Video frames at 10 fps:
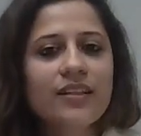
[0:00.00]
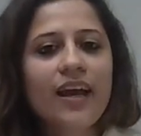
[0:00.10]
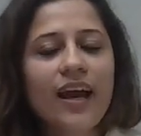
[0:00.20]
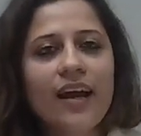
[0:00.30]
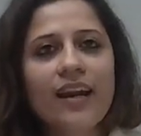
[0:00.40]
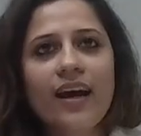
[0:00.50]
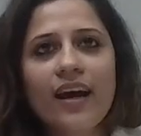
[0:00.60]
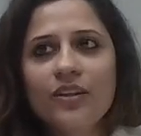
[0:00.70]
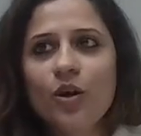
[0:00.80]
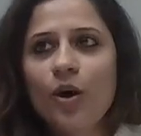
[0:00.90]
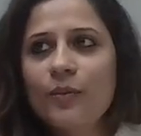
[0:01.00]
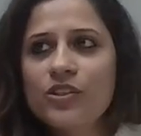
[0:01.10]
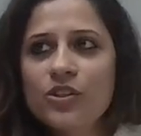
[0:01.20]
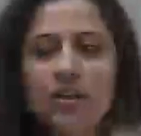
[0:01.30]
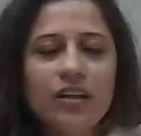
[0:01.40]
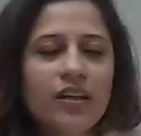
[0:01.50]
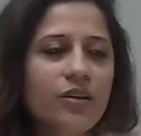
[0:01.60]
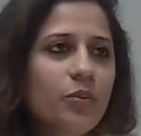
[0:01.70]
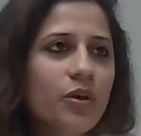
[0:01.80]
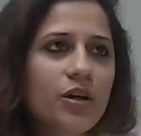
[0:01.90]
and I had the opportunity to
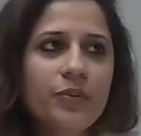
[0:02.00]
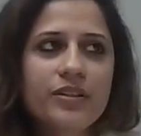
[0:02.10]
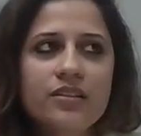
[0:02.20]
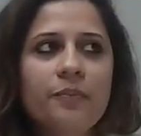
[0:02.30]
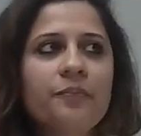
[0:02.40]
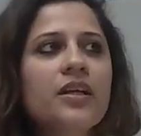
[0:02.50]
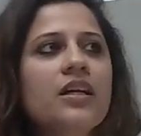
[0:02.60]
work with some